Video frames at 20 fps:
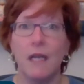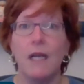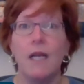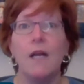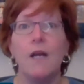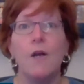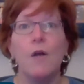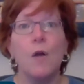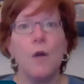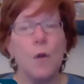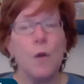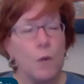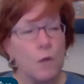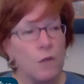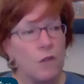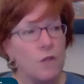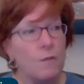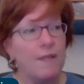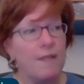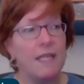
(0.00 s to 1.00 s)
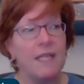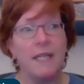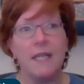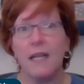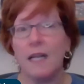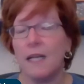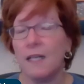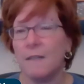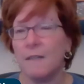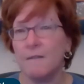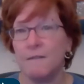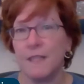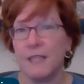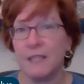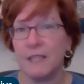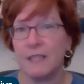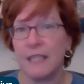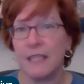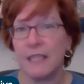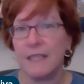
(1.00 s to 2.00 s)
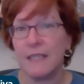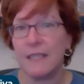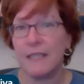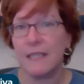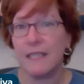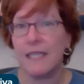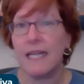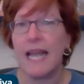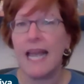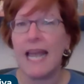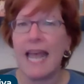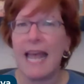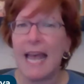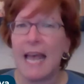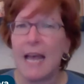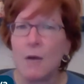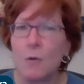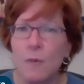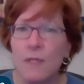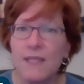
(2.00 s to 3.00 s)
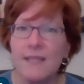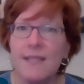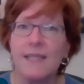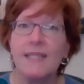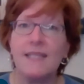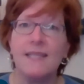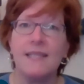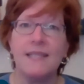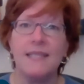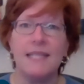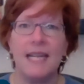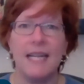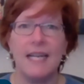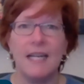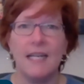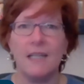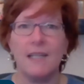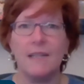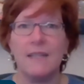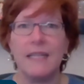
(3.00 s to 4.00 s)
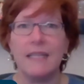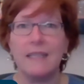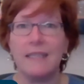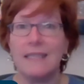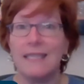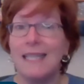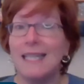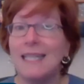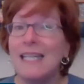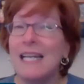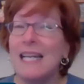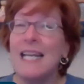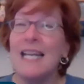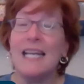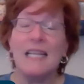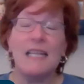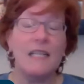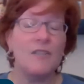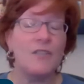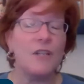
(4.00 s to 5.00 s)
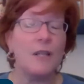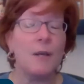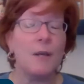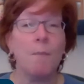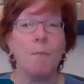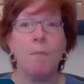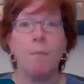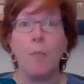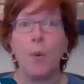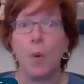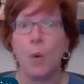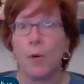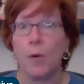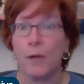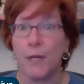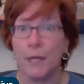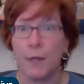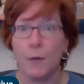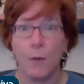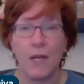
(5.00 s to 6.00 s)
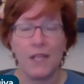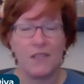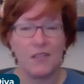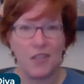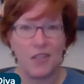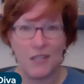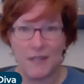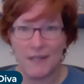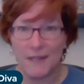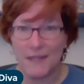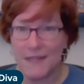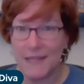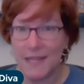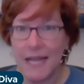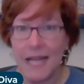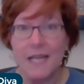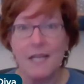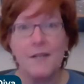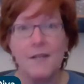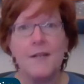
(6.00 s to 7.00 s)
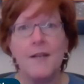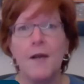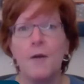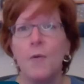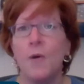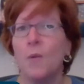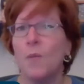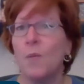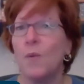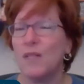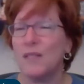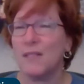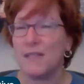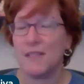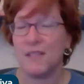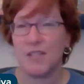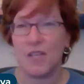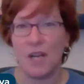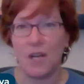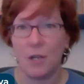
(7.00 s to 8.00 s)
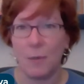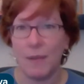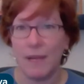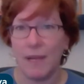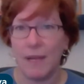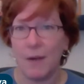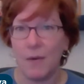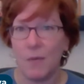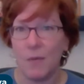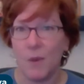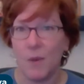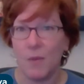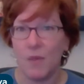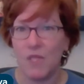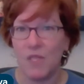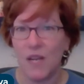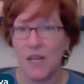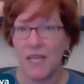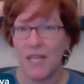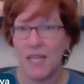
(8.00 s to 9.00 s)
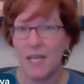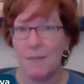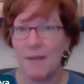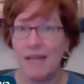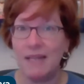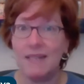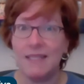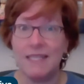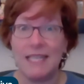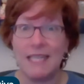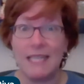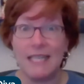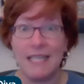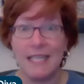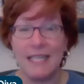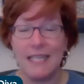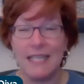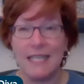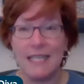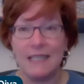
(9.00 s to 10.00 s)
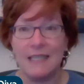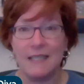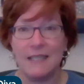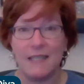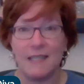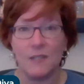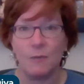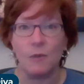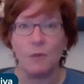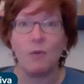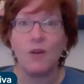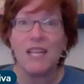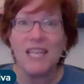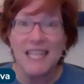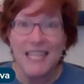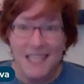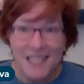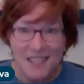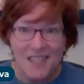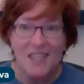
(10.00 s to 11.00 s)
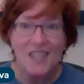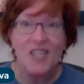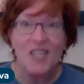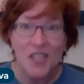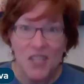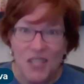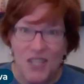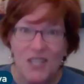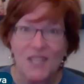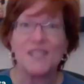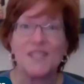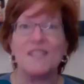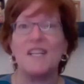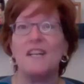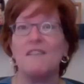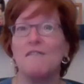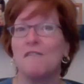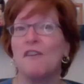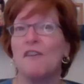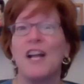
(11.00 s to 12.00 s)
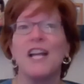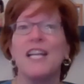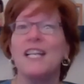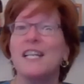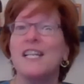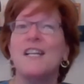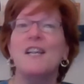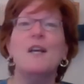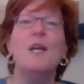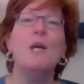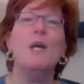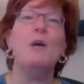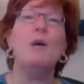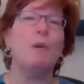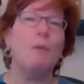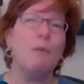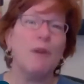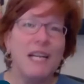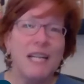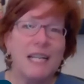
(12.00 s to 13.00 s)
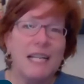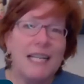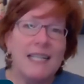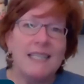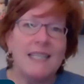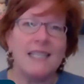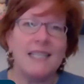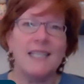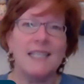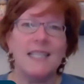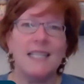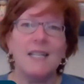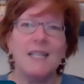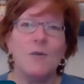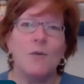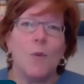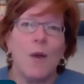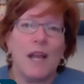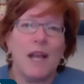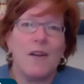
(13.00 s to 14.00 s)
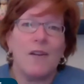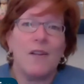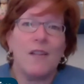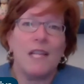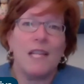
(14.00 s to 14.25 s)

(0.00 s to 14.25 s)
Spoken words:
who's being unfairly seen, how was this data collected. Again, these are the boring questions that no one wants to talk about when we're talking about data analysis. We want to get to the good stuff, right? We want to get to see where